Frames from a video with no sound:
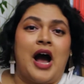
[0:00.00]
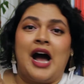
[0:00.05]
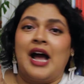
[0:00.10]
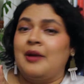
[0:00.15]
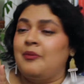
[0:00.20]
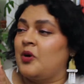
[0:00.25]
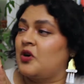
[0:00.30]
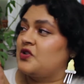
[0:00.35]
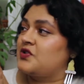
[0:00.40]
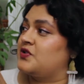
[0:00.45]

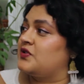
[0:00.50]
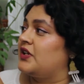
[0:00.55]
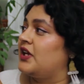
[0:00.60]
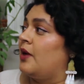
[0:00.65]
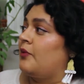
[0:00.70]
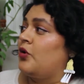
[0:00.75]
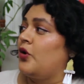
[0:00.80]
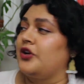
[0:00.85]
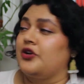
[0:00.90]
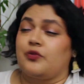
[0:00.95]
I personally
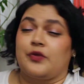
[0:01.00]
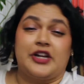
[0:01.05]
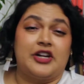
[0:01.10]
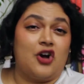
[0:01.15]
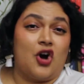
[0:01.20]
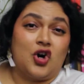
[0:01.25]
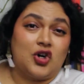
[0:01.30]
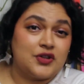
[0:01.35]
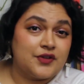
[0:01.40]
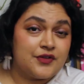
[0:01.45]
am going to read
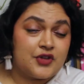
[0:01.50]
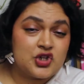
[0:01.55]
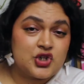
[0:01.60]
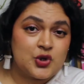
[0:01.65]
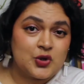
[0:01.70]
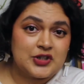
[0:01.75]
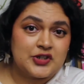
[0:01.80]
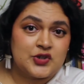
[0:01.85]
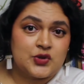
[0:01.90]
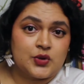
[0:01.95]
all of the
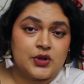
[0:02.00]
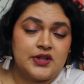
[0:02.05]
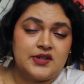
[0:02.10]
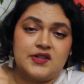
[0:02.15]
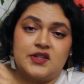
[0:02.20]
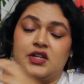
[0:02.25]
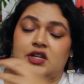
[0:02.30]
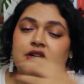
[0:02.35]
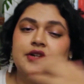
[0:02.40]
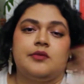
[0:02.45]
short stories
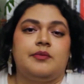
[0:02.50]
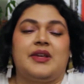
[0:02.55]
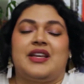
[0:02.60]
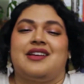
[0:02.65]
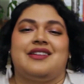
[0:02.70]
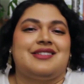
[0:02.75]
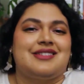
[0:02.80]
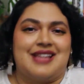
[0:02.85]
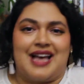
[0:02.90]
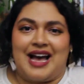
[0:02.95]
in here
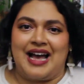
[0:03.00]
because